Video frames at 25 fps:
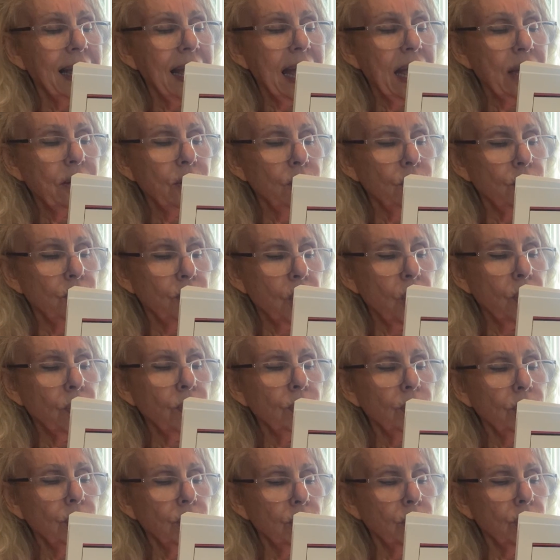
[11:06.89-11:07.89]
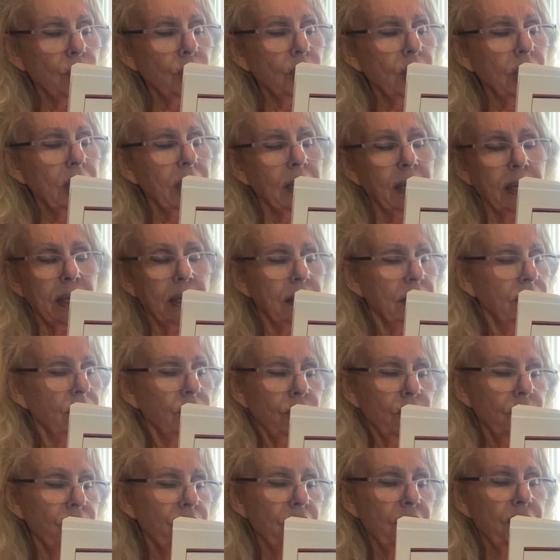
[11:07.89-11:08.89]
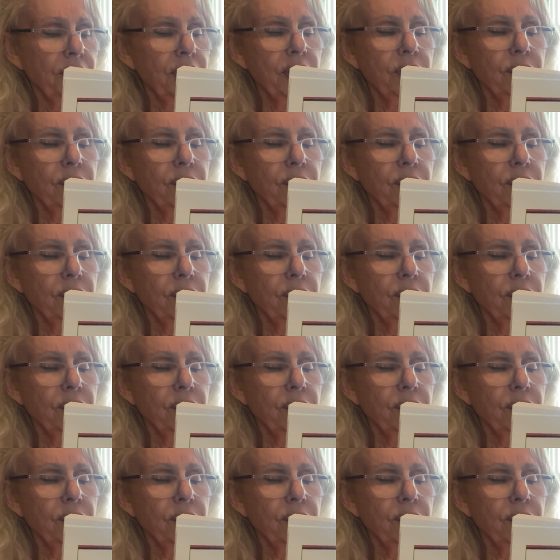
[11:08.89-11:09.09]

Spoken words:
"and you don't look so very